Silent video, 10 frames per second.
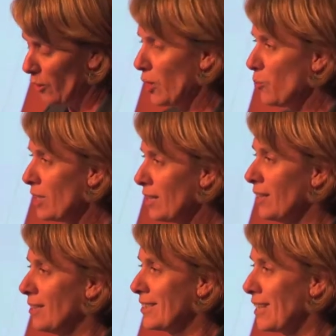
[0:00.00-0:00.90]
then we
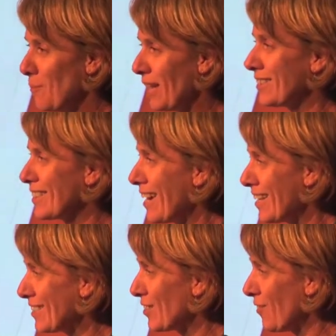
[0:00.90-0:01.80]
set about the
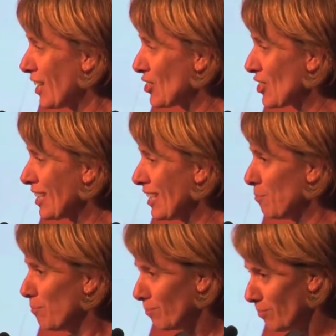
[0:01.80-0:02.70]
task of
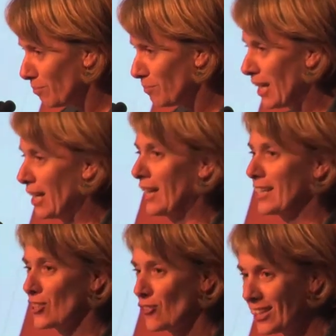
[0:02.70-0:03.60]
actually uh,
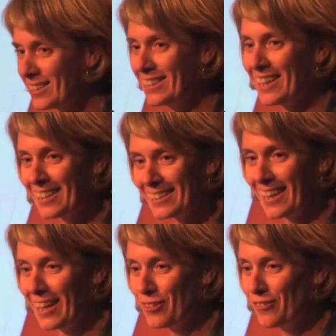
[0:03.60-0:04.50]
extracting that
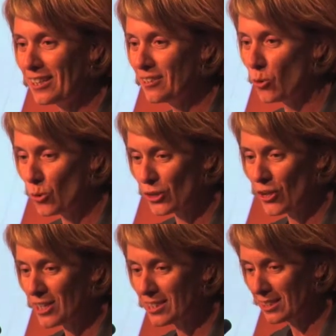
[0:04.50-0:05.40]
data and
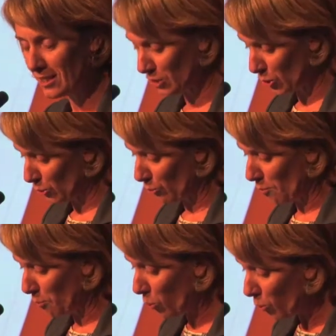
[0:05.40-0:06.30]
organising it into a
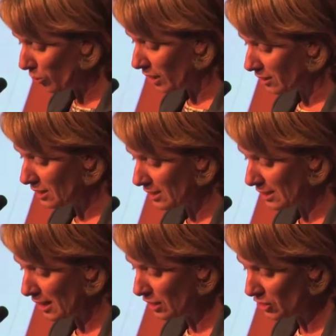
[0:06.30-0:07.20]
report at this
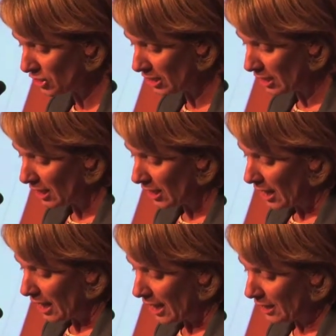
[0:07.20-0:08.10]
stage.
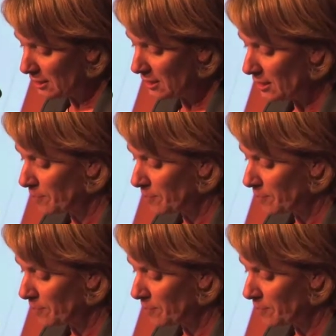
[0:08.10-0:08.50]
And